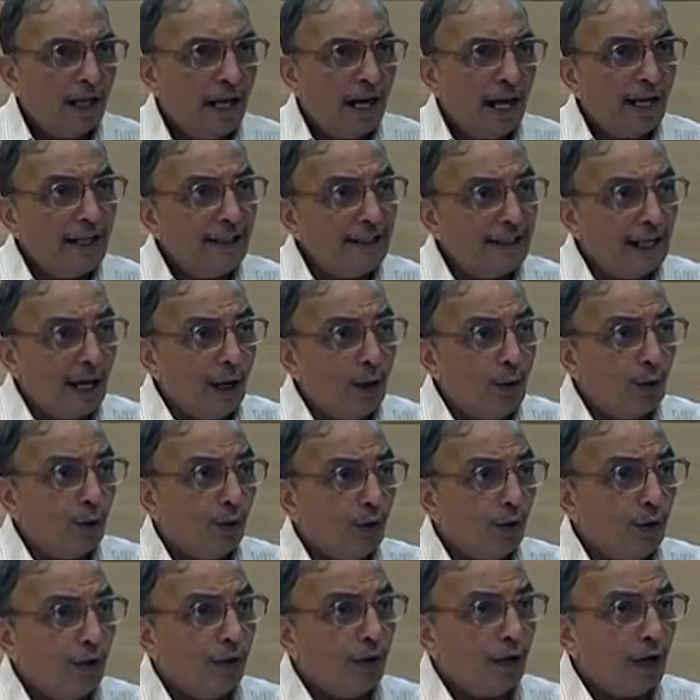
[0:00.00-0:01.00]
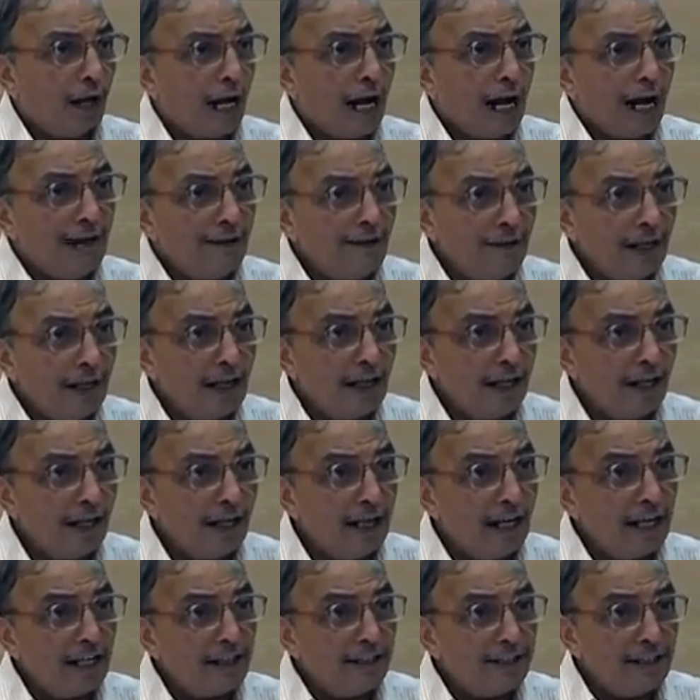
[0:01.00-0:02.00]
and now I will
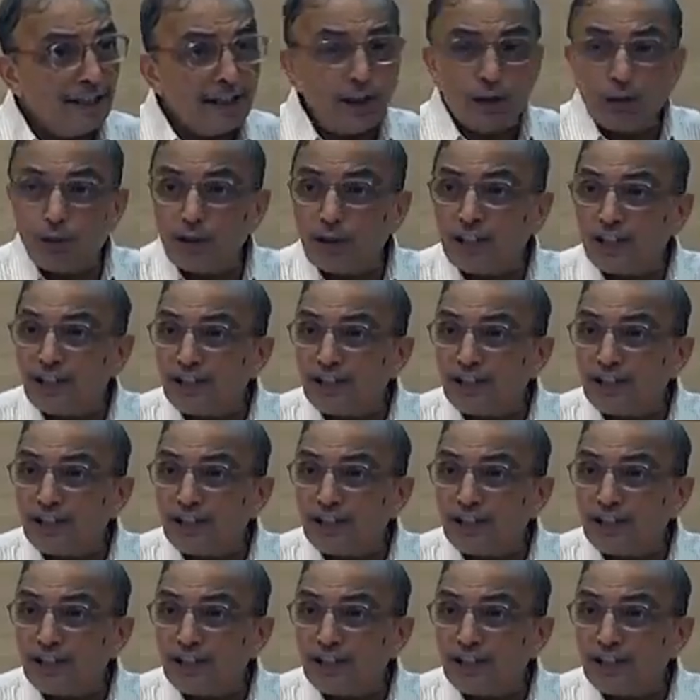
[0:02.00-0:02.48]
execute